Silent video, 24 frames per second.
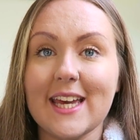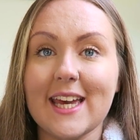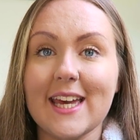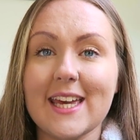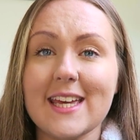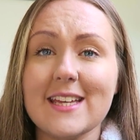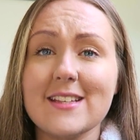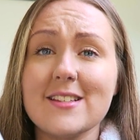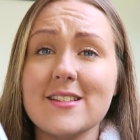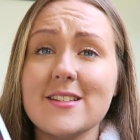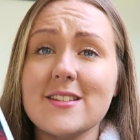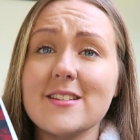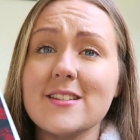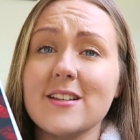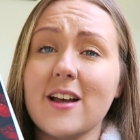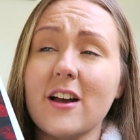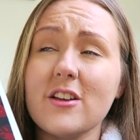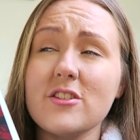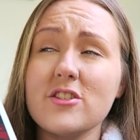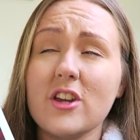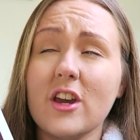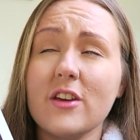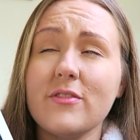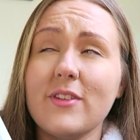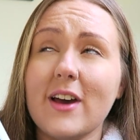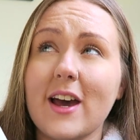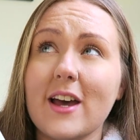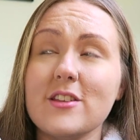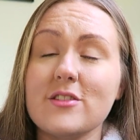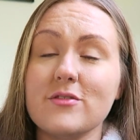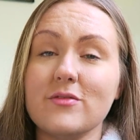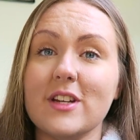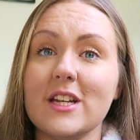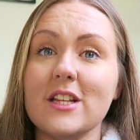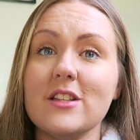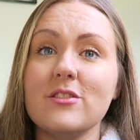It is such a
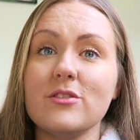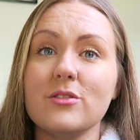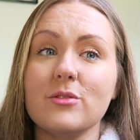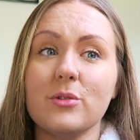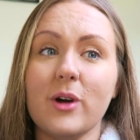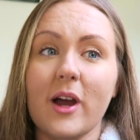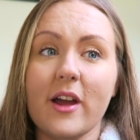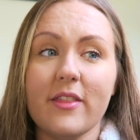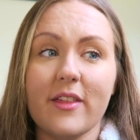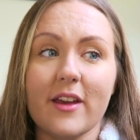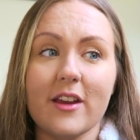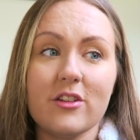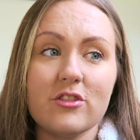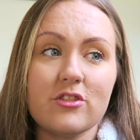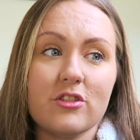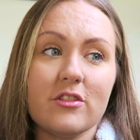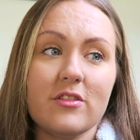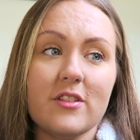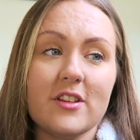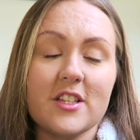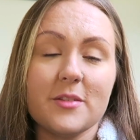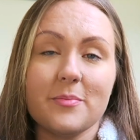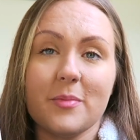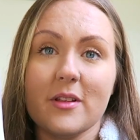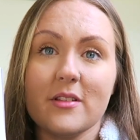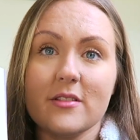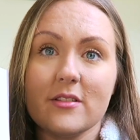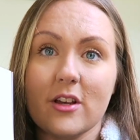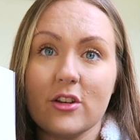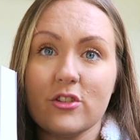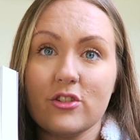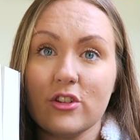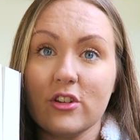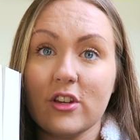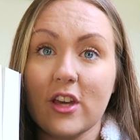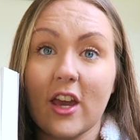fast read, so I think during these sprints I
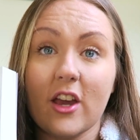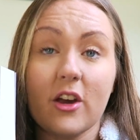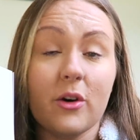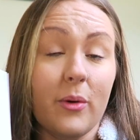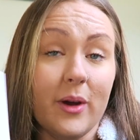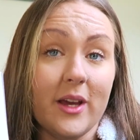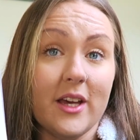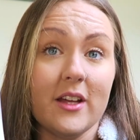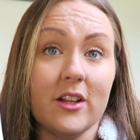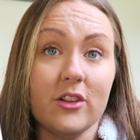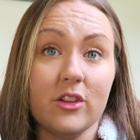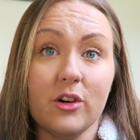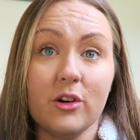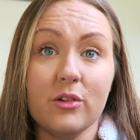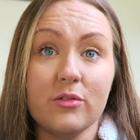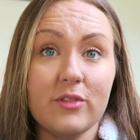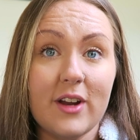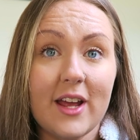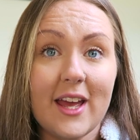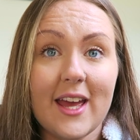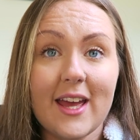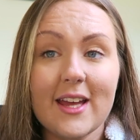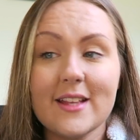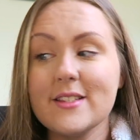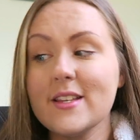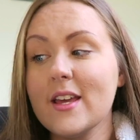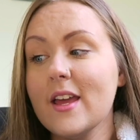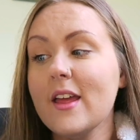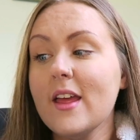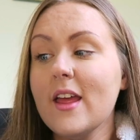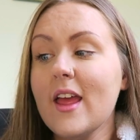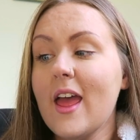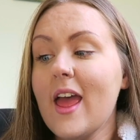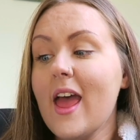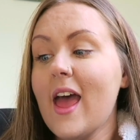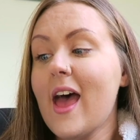should get quite a lot read,
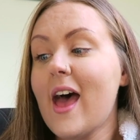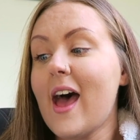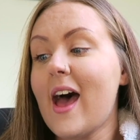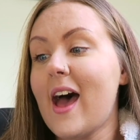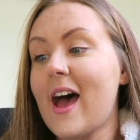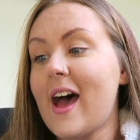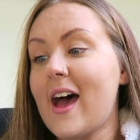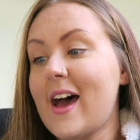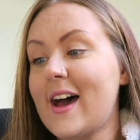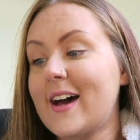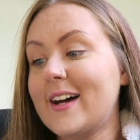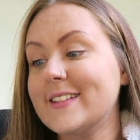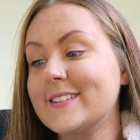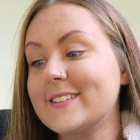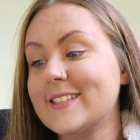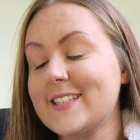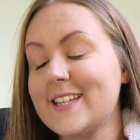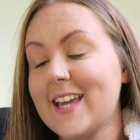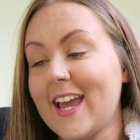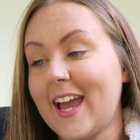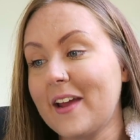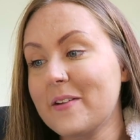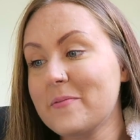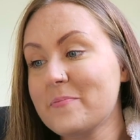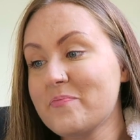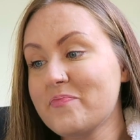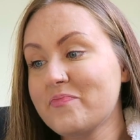and yeah,